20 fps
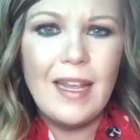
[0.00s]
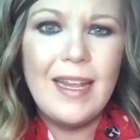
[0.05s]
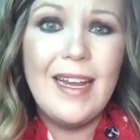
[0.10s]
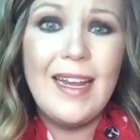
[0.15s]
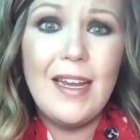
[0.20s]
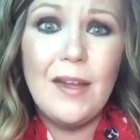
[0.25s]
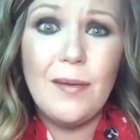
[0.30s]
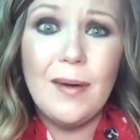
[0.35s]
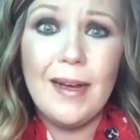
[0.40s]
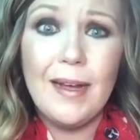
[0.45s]

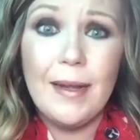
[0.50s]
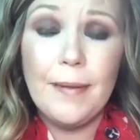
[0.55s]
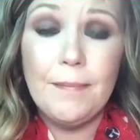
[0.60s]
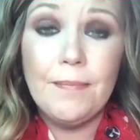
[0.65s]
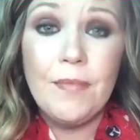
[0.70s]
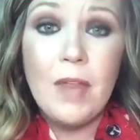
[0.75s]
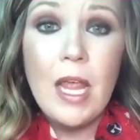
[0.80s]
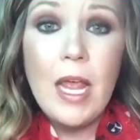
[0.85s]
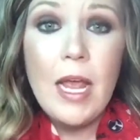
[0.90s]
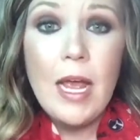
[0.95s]
Anyway,
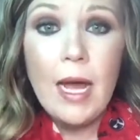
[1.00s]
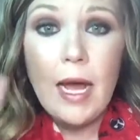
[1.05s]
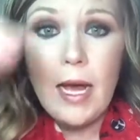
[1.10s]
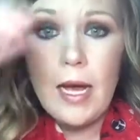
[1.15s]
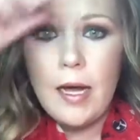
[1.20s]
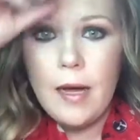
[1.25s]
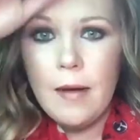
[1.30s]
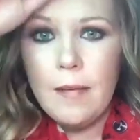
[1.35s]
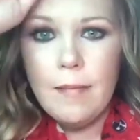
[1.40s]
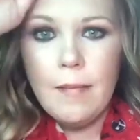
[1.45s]

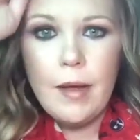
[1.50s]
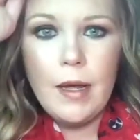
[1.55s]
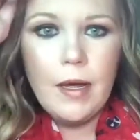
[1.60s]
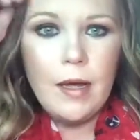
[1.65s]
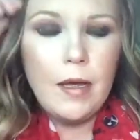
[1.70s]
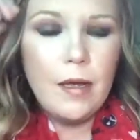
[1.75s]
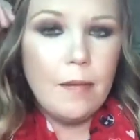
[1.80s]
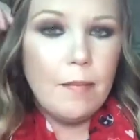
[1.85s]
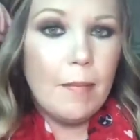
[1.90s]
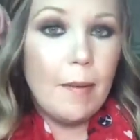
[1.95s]

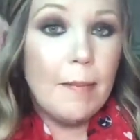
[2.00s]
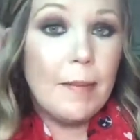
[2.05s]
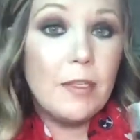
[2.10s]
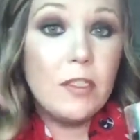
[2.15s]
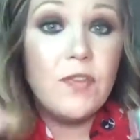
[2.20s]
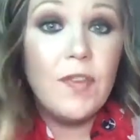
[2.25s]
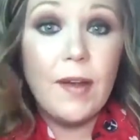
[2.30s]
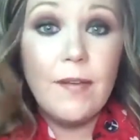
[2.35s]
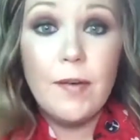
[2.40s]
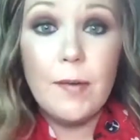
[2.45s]
my
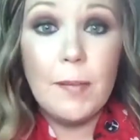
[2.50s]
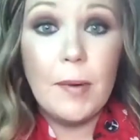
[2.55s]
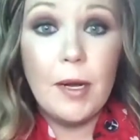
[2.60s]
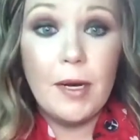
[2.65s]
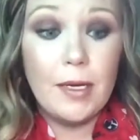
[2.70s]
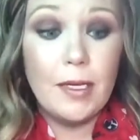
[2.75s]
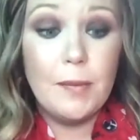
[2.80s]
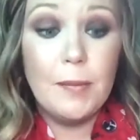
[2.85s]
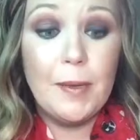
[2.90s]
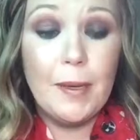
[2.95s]
most favorite
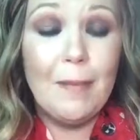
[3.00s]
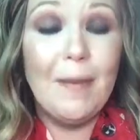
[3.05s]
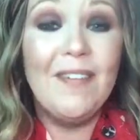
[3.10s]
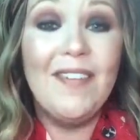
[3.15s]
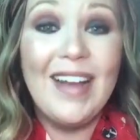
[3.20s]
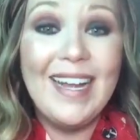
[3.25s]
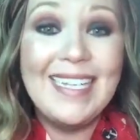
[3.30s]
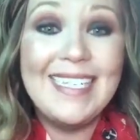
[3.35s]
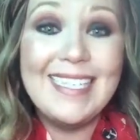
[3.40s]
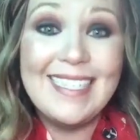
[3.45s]
product to put on my
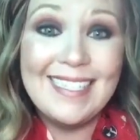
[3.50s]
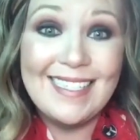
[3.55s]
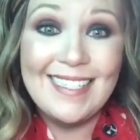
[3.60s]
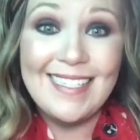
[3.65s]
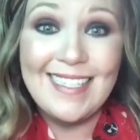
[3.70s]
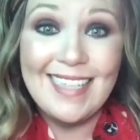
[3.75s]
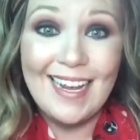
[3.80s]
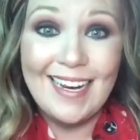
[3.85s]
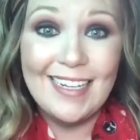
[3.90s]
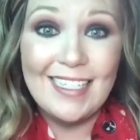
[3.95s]
face is a
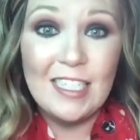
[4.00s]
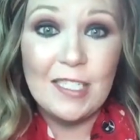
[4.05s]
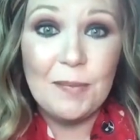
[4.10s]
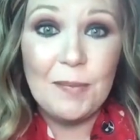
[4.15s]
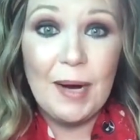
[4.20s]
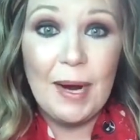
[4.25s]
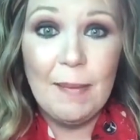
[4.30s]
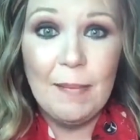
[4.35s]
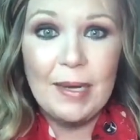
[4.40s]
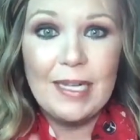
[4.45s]
setting spray